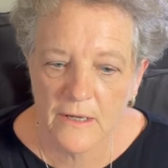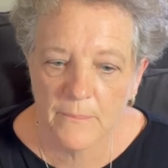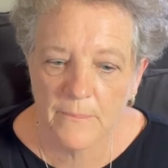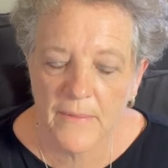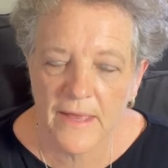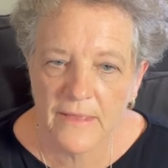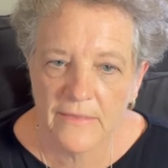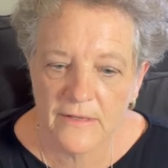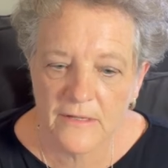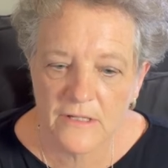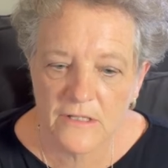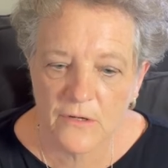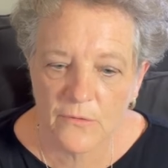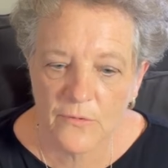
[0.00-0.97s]

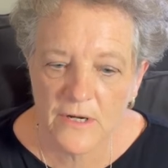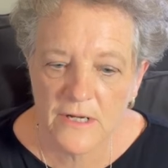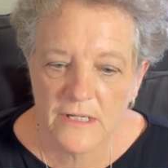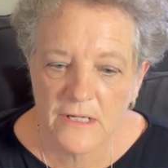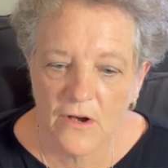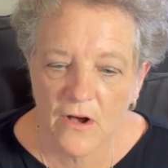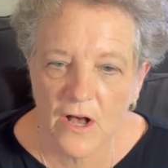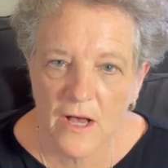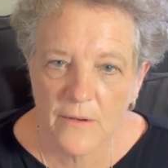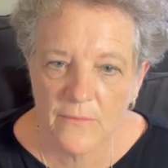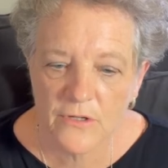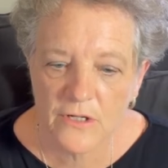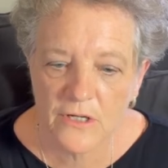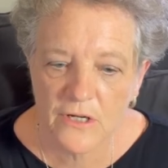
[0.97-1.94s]
Methods. The resale
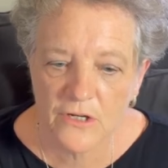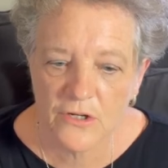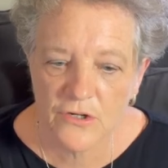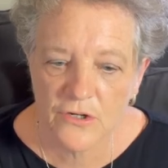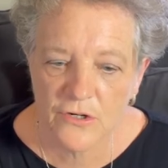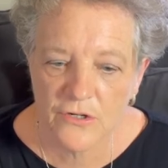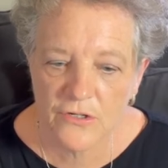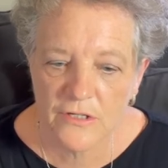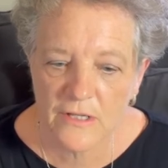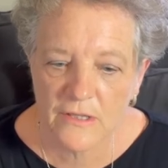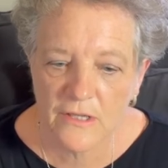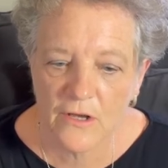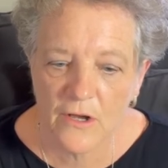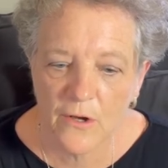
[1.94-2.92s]
option ensures
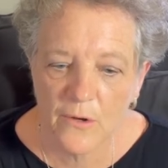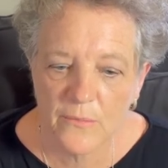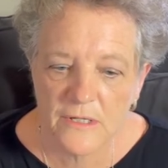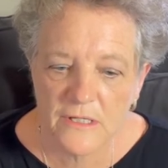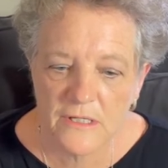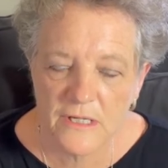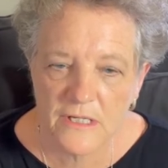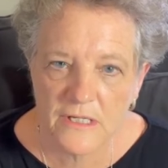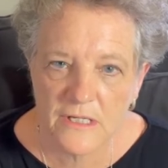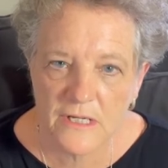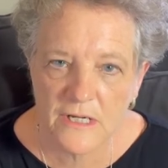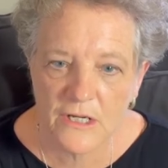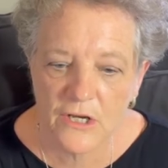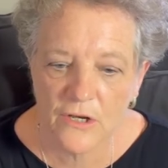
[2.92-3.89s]
that the home
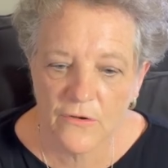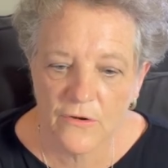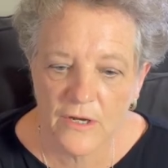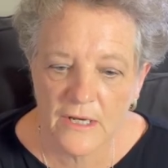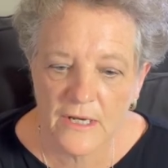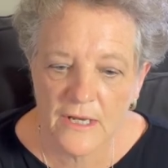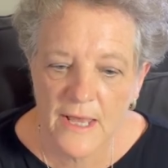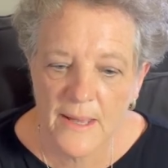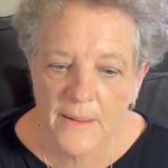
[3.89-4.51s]
assisted unit